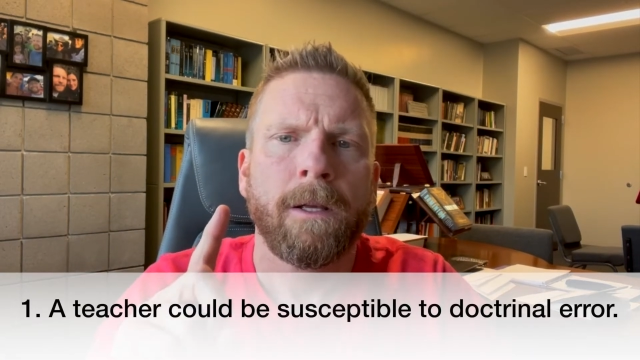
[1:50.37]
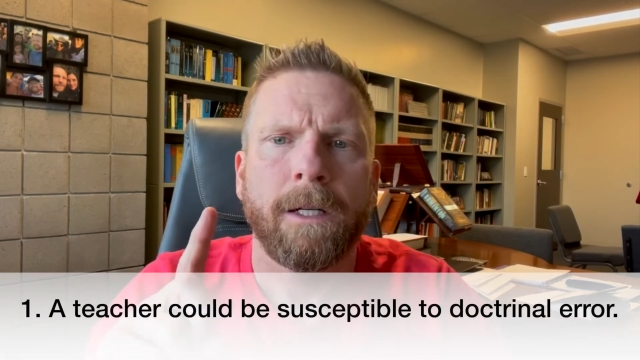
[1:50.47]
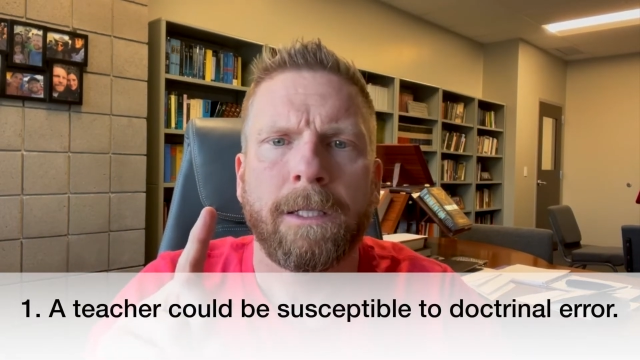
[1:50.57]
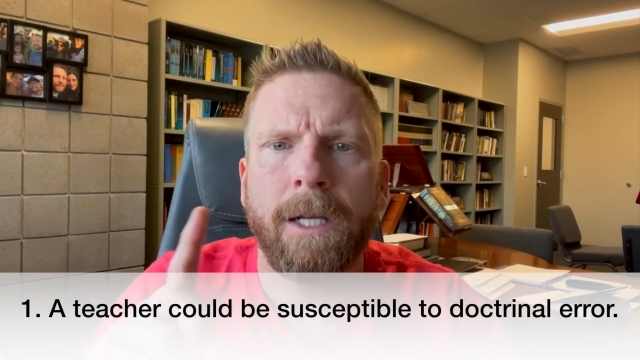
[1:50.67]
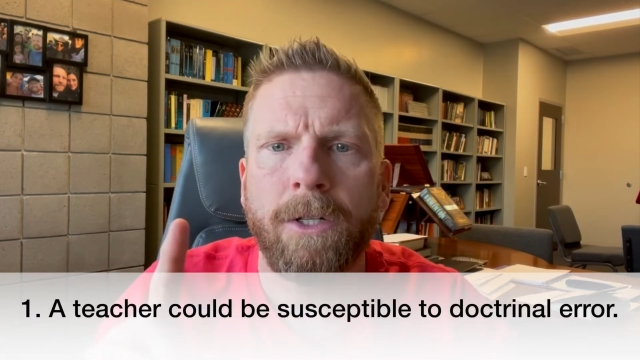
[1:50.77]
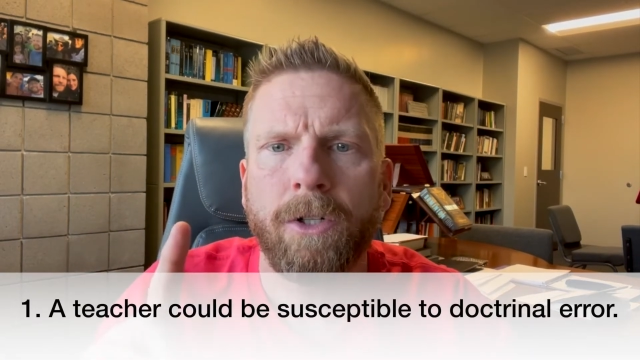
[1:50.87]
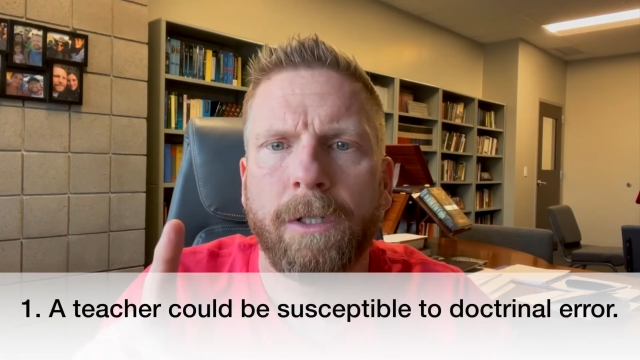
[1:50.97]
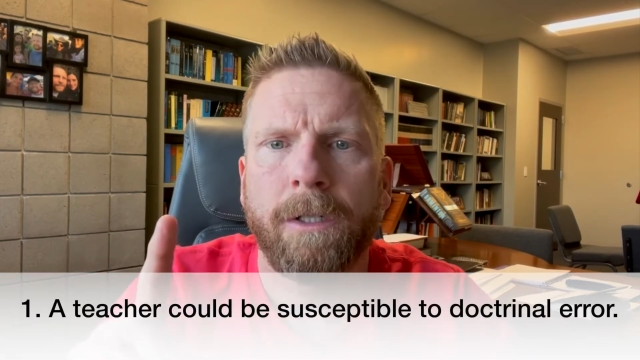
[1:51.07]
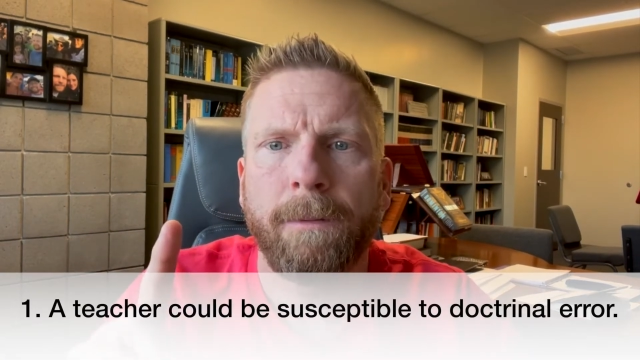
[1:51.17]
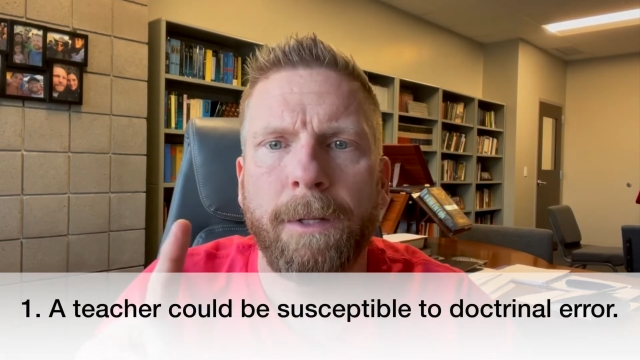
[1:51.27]
A teacher
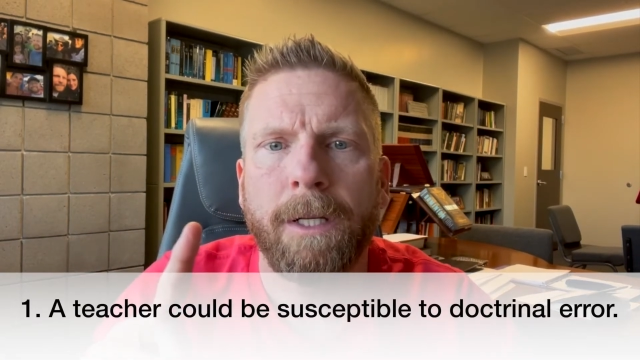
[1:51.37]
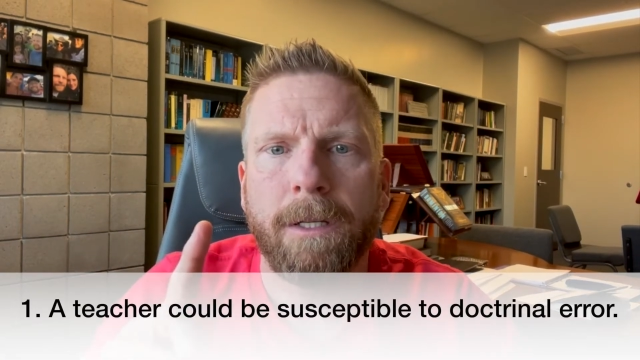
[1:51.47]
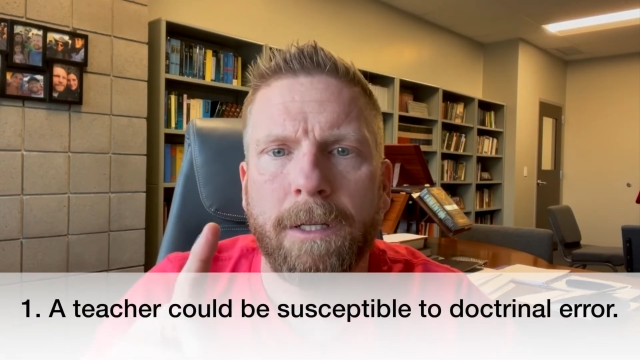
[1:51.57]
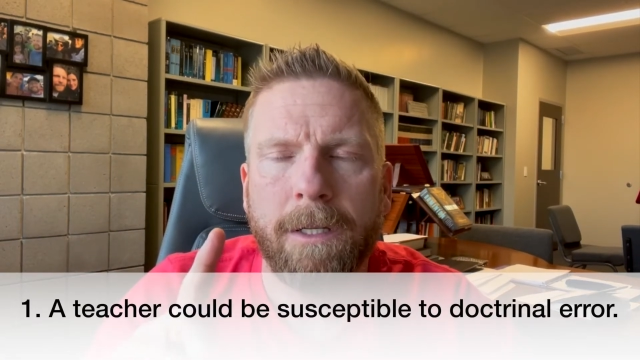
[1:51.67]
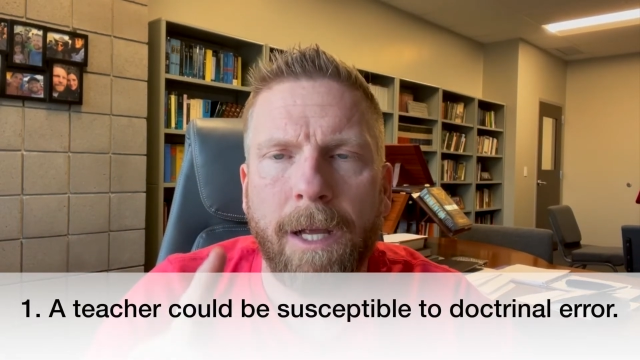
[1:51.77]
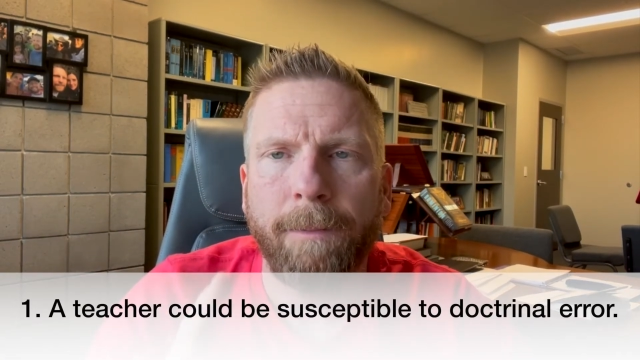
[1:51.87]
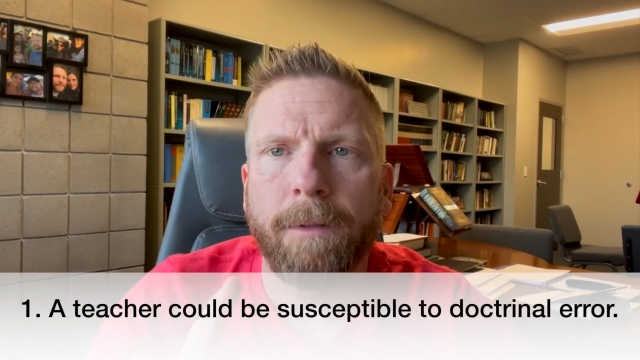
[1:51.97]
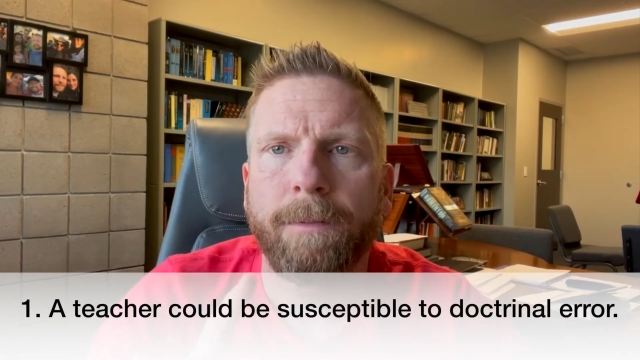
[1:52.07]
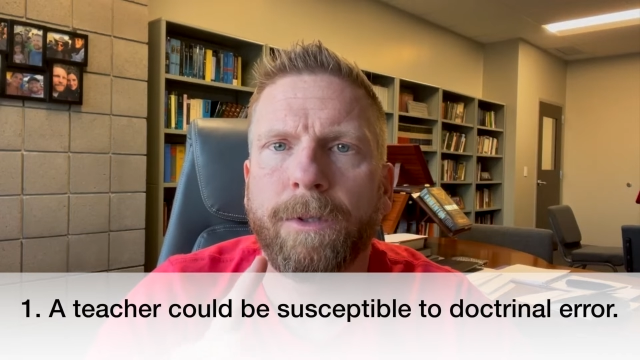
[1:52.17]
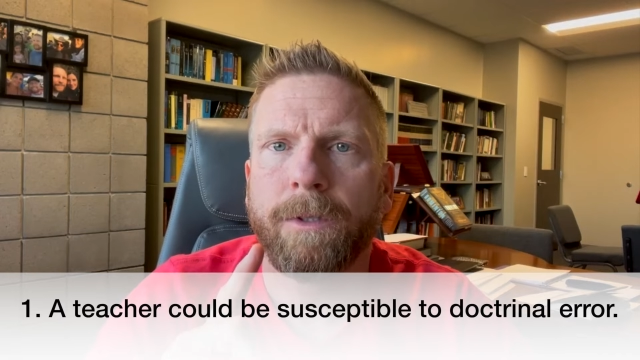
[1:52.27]
could be
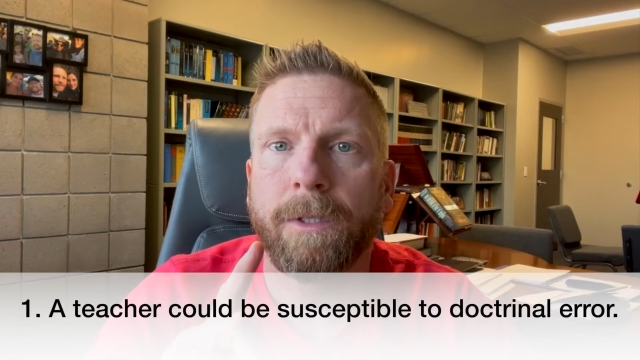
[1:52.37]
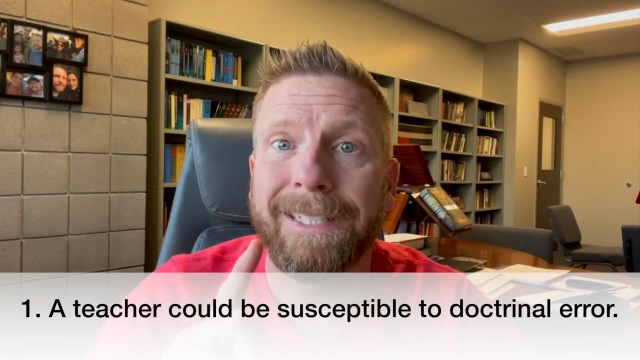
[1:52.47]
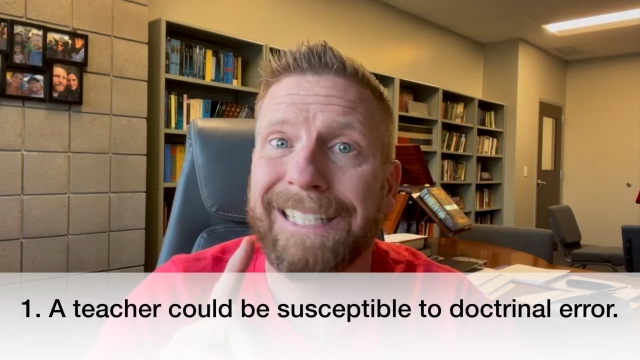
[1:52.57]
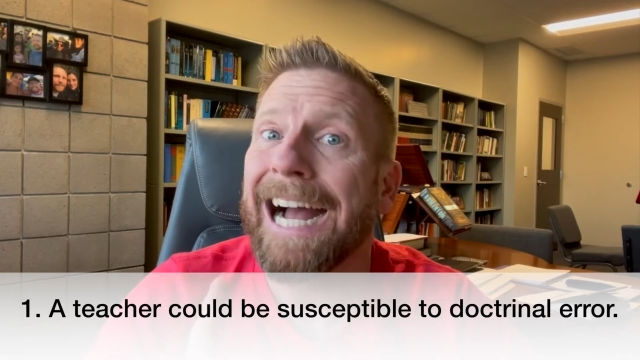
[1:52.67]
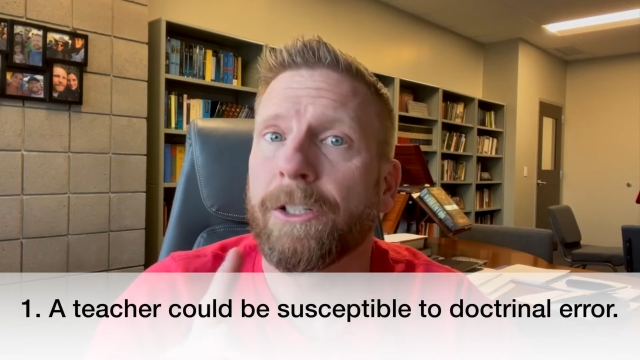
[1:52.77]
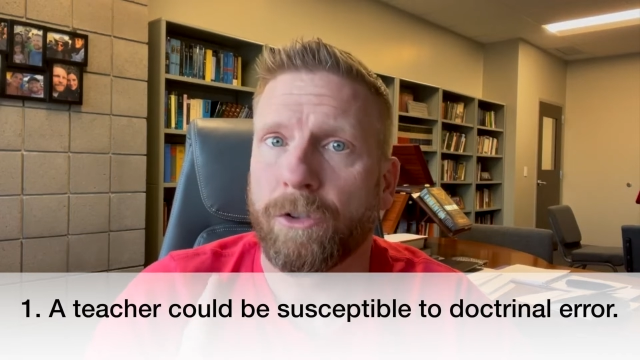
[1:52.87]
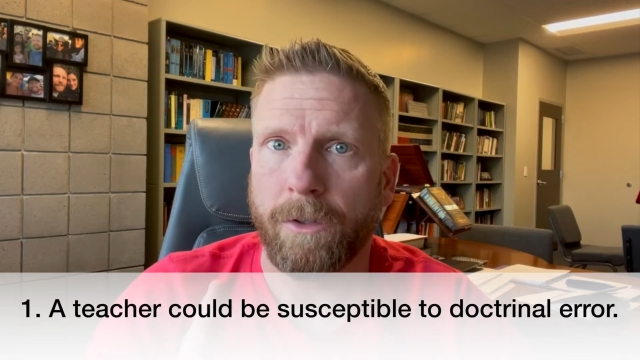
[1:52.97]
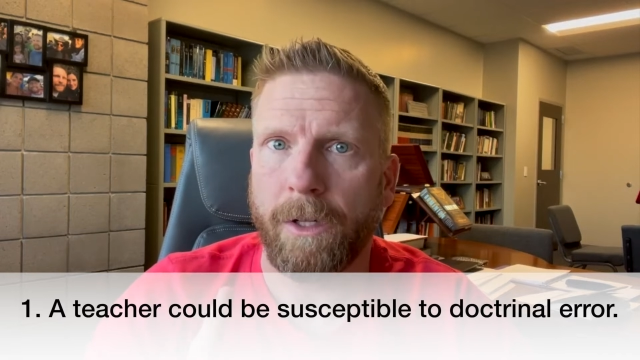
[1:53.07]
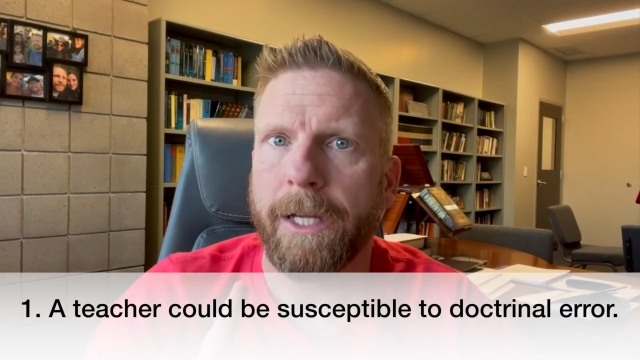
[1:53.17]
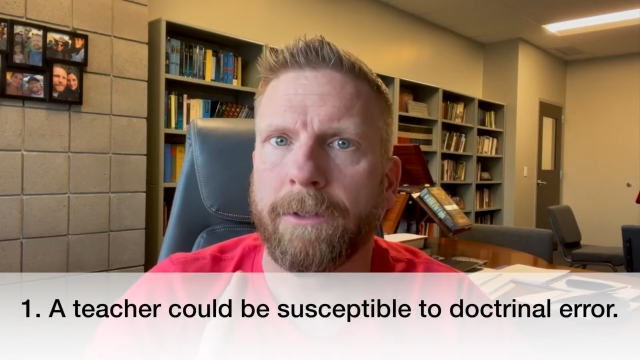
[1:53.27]
susceptible to
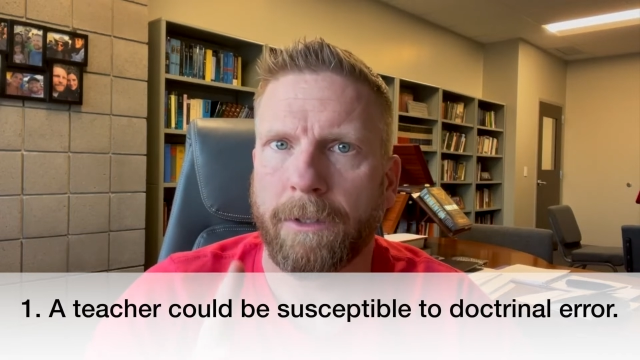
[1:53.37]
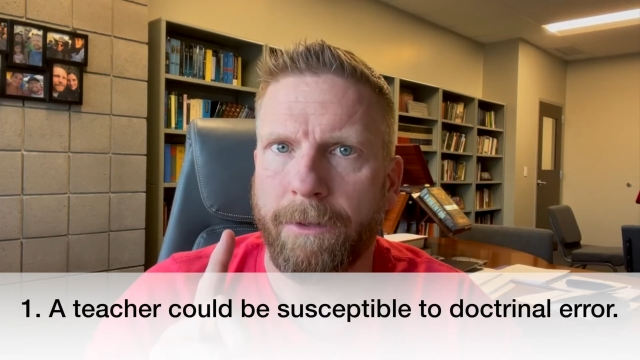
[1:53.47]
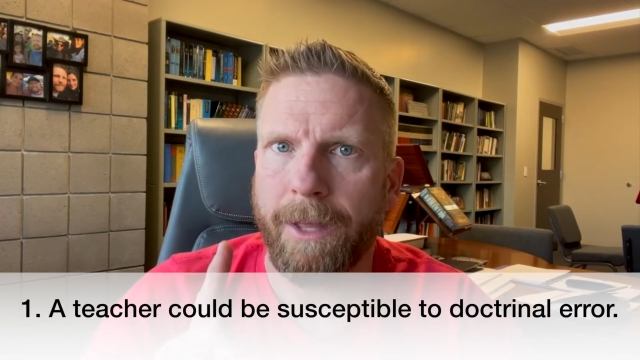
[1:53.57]
doctrinal error.